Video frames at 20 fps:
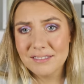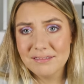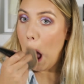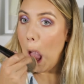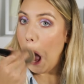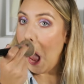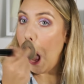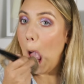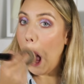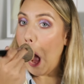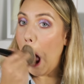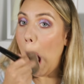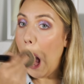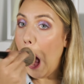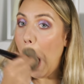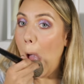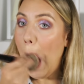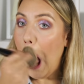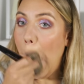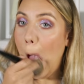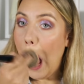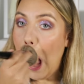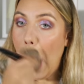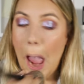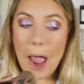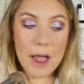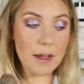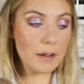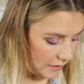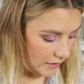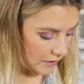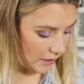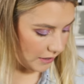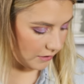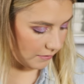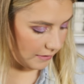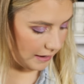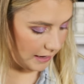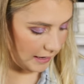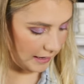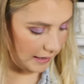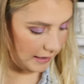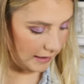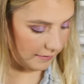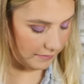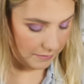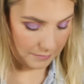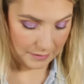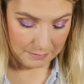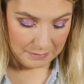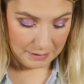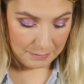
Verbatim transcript: Uh, uh, uh, uh, uh, uh. This is not the right highlight for me.